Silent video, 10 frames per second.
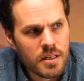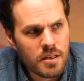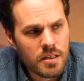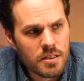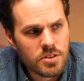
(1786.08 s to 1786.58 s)
yeah,
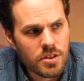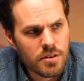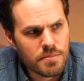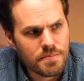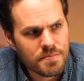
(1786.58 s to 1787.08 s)

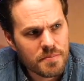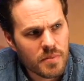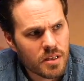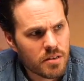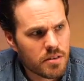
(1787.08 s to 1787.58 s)
so,
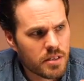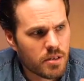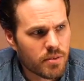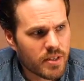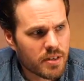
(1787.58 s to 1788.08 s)

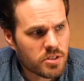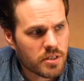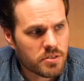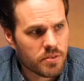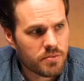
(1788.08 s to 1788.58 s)
you know, we've kind
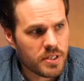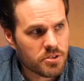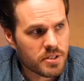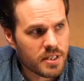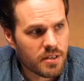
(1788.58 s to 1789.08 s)
of talked over the
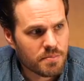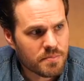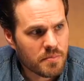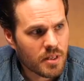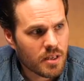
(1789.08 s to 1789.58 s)
features
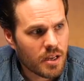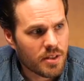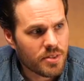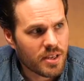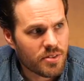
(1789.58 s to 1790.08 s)
here.
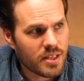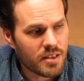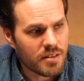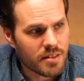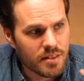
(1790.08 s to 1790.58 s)
I think
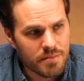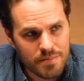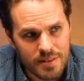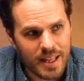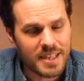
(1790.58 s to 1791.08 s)
the
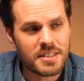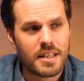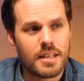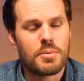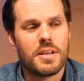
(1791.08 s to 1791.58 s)

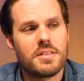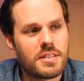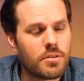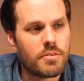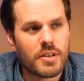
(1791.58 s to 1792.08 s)
last little
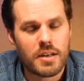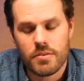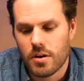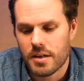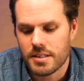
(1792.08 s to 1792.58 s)
piece, now that we've
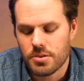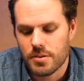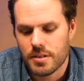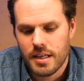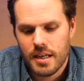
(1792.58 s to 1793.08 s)
kind of gone
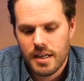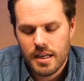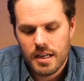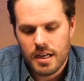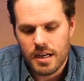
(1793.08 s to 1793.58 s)
into it,
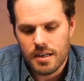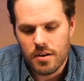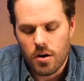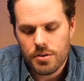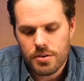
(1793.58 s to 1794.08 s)

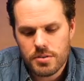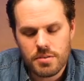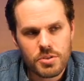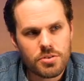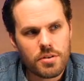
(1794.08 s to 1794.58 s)
are
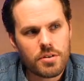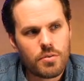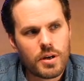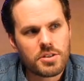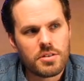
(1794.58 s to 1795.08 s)
there some
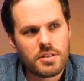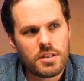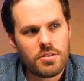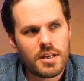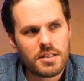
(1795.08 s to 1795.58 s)
certain
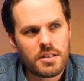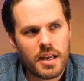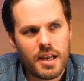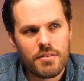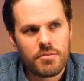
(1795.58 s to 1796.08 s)
questions that you guys
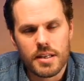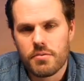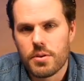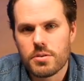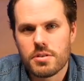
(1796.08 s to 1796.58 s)
have?
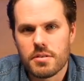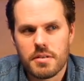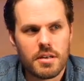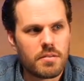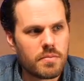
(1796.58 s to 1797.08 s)
Like for
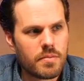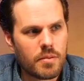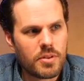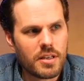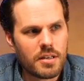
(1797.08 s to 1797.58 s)
those,
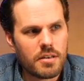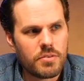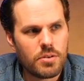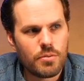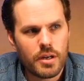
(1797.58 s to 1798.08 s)
I'm thinking
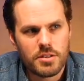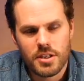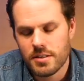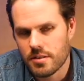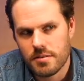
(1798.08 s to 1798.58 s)
of
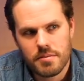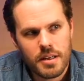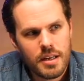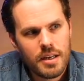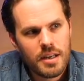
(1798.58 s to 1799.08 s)
you,
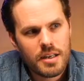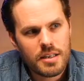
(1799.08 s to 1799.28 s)
Jason.